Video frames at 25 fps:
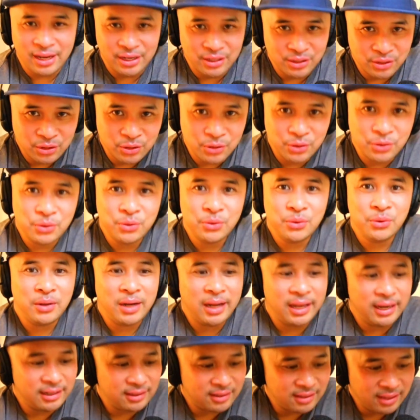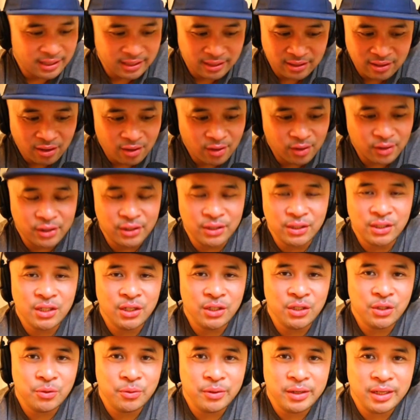and do and like are
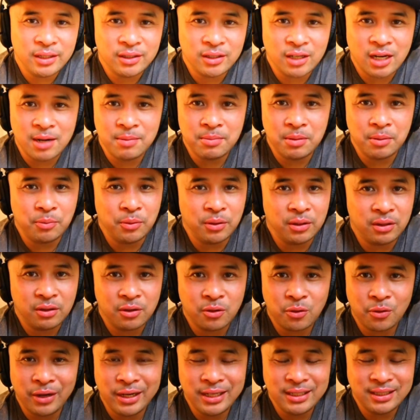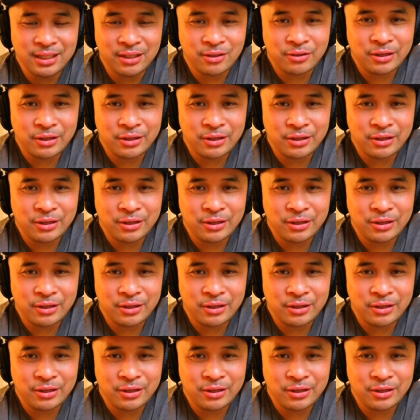continuing to come up with crazy,